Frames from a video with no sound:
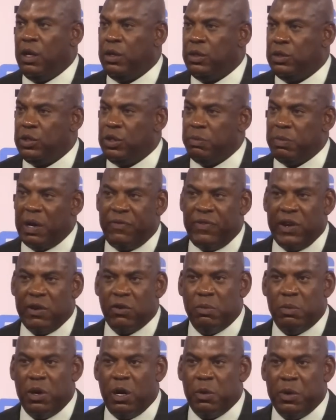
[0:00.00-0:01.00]
So my favorite
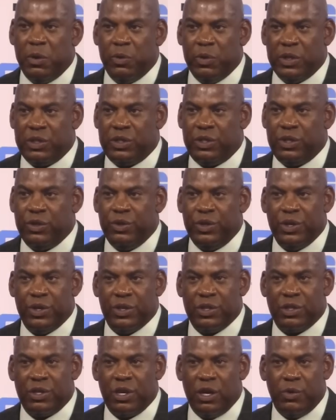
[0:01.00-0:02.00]
moment was two
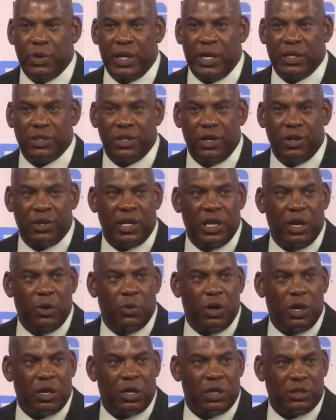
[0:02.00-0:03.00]
years ago when I saw Ken
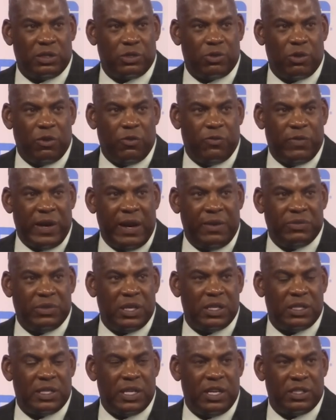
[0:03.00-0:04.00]
Walker score five
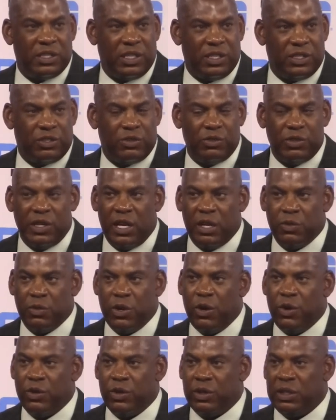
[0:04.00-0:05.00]
touchdowns against school down the
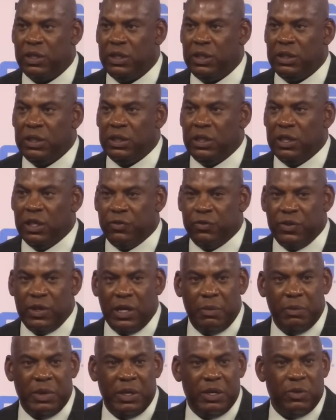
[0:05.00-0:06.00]
road in front
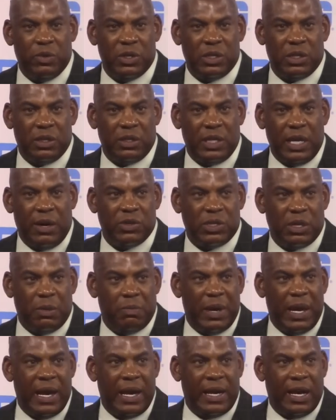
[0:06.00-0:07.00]
of me. It was a that was a
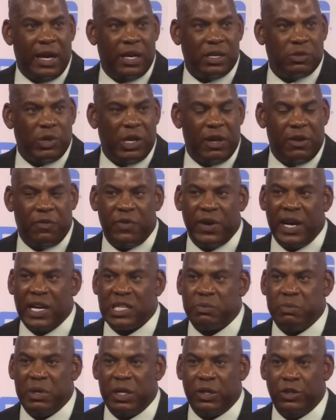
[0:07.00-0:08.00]
madhouse. We had
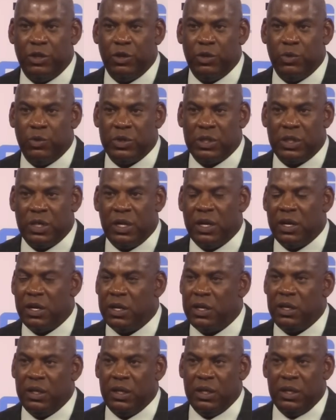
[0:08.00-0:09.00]
Fox Big Noon was there,
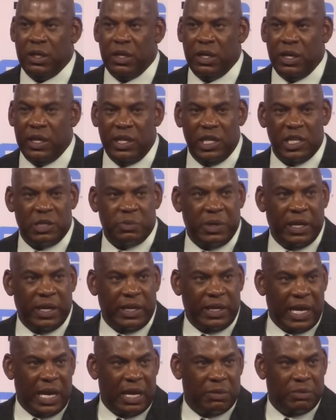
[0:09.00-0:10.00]
uh, ESPN
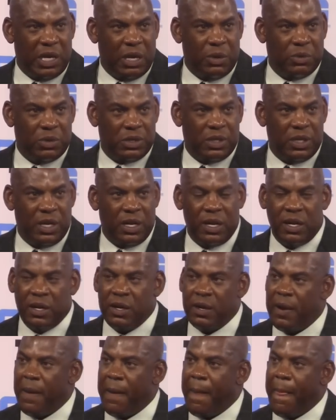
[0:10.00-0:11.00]
Game Day was there.
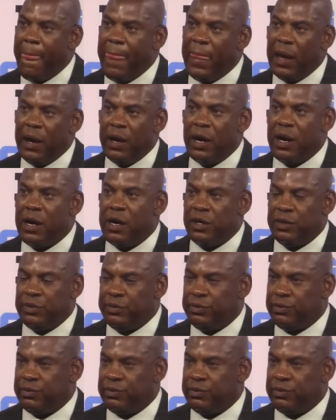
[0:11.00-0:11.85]
Uh,